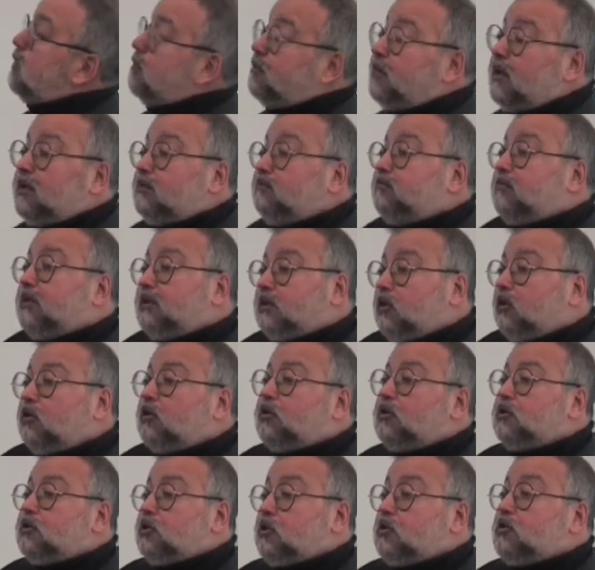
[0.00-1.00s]
but
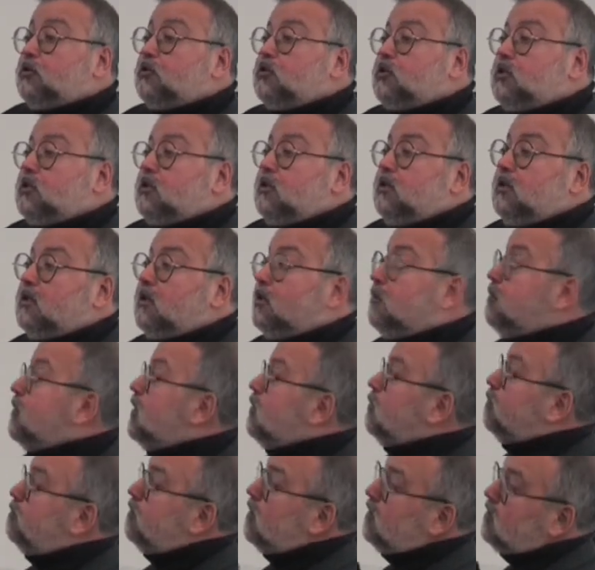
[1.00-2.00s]
also consider
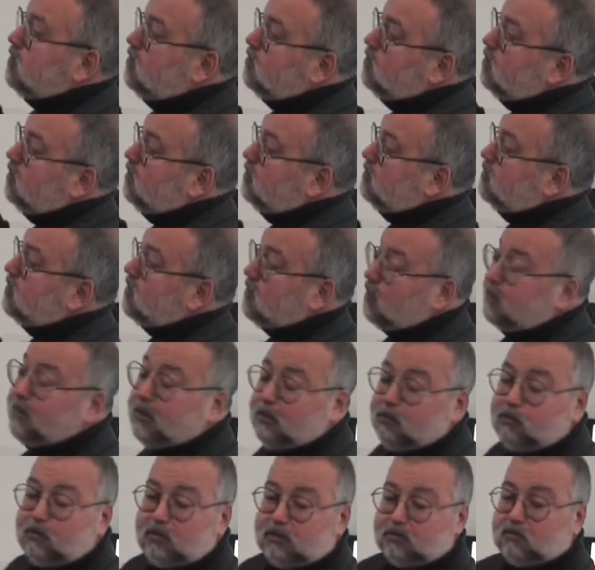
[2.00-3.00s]
manufacturing.
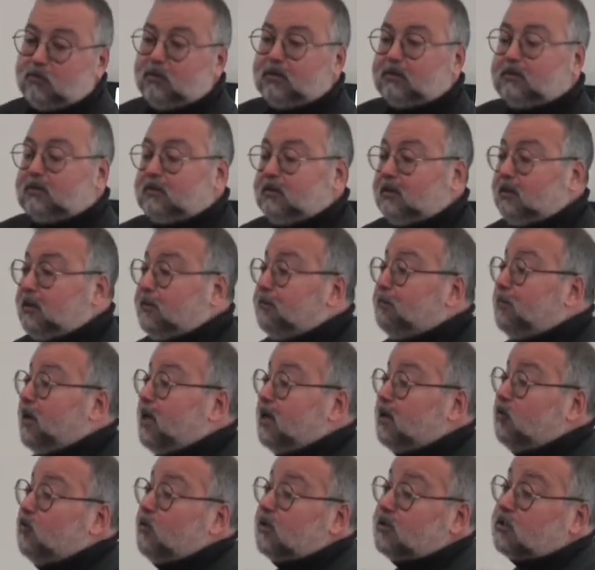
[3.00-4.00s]
What
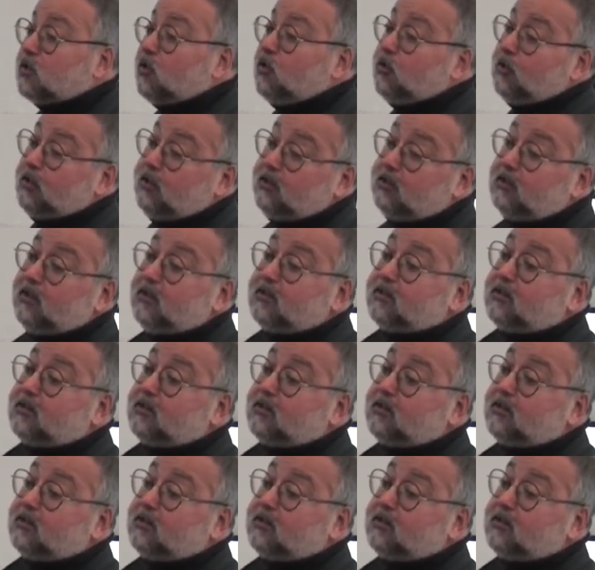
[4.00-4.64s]
Mike was calling the